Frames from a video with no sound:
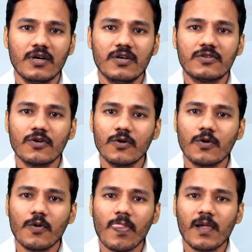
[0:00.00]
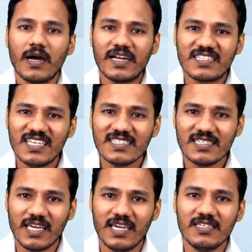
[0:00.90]
So, at this
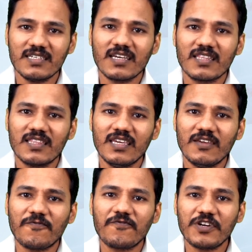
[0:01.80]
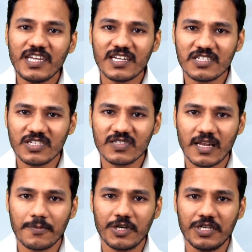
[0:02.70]
stage the free energy is
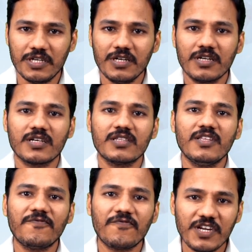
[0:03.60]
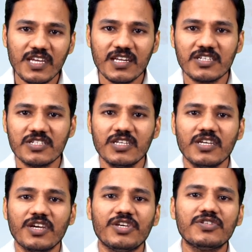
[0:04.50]
liberated. The free
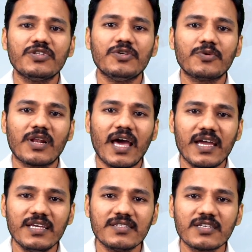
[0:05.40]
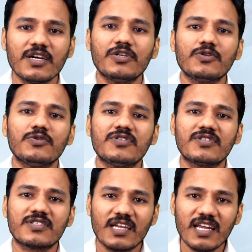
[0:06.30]
energy is utilized to
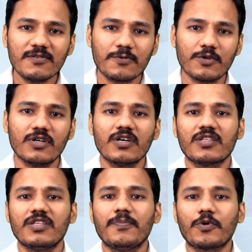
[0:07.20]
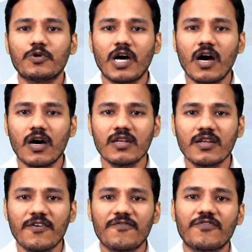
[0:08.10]
transfer the proton
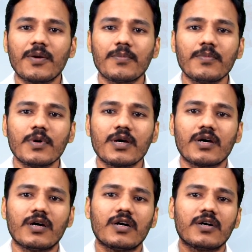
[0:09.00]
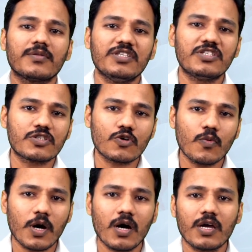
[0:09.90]
from the
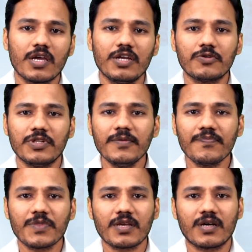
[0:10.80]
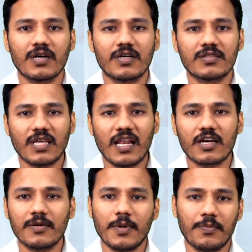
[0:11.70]
stroma into the
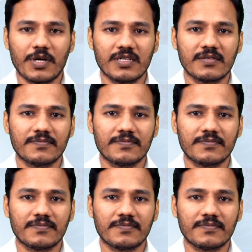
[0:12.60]
thylakoid membrane.